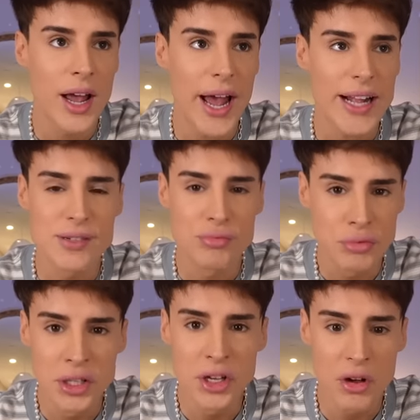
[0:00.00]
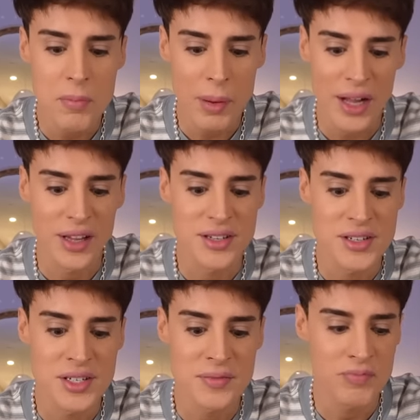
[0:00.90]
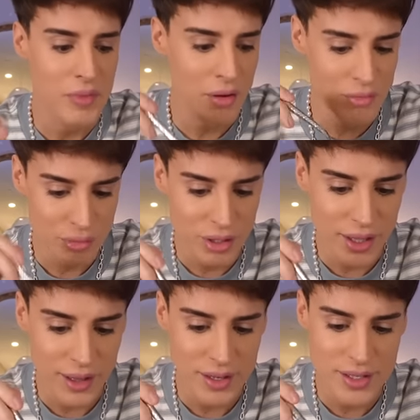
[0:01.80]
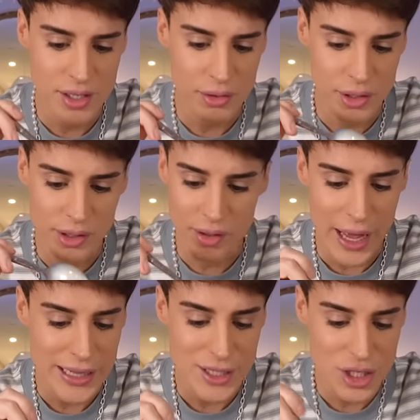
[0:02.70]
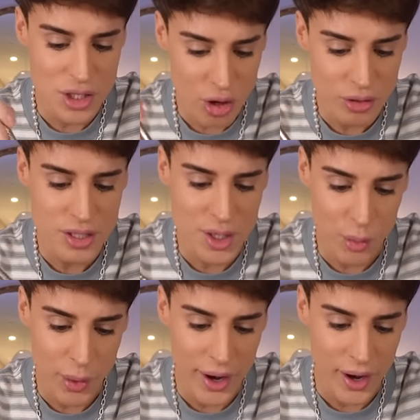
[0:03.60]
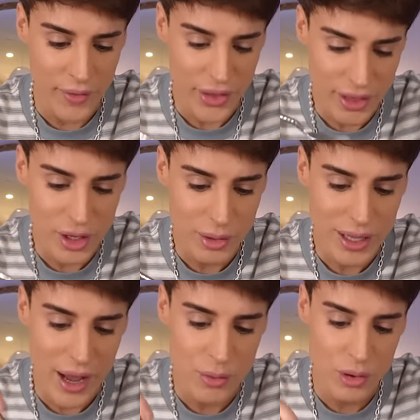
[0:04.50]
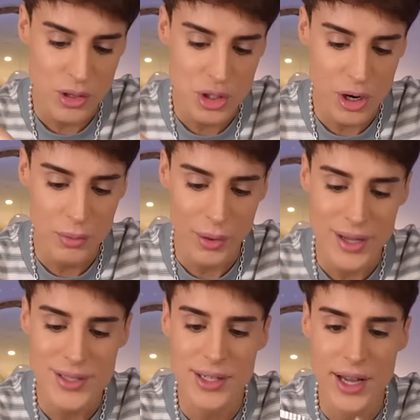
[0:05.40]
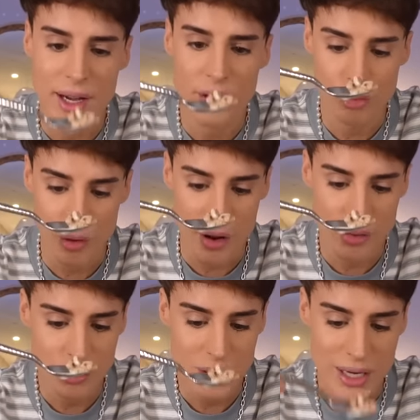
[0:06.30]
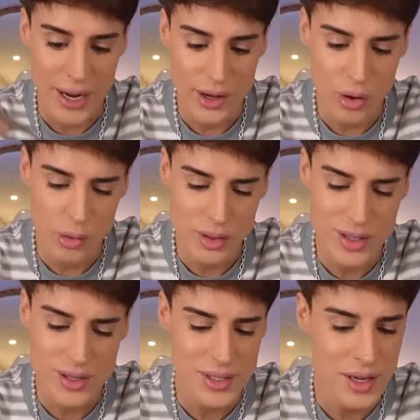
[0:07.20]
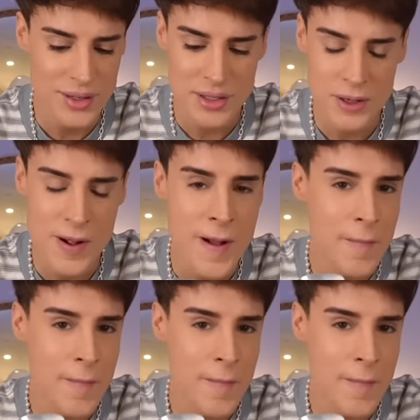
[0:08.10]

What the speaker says: it's a really good balance. I really like this cereal. It's not square. They literally had one job. Why is it kind of round with tiny holes in the center?